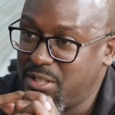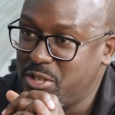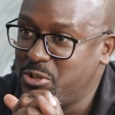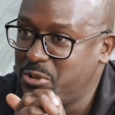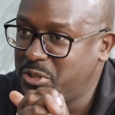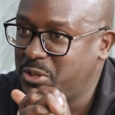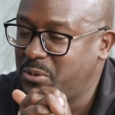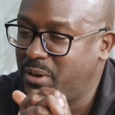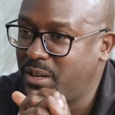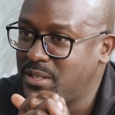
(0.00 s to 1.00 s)

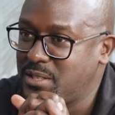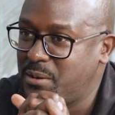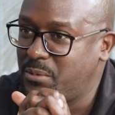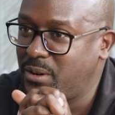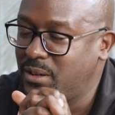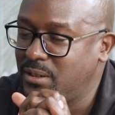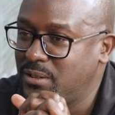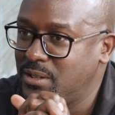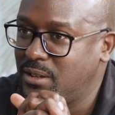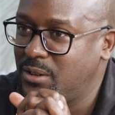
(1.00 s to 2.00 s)
situation where someone
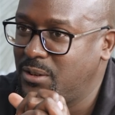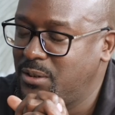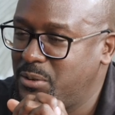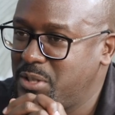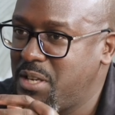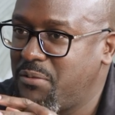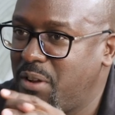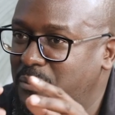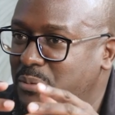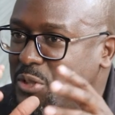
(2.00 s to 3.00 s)
received
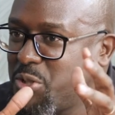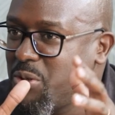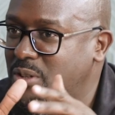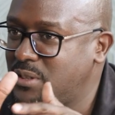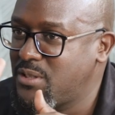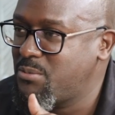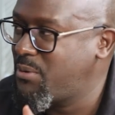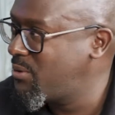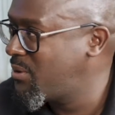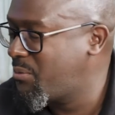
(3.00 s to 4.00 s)
our brochures,
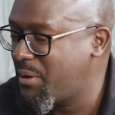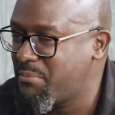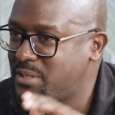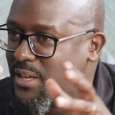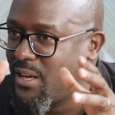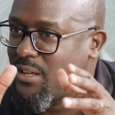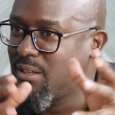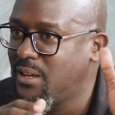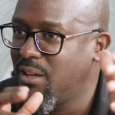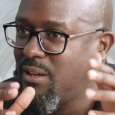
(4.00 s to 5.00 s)
went to the
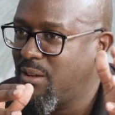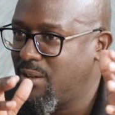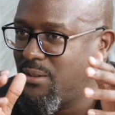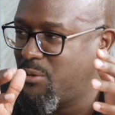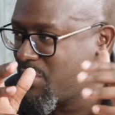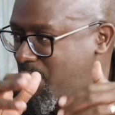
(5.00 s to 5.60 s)
website, there was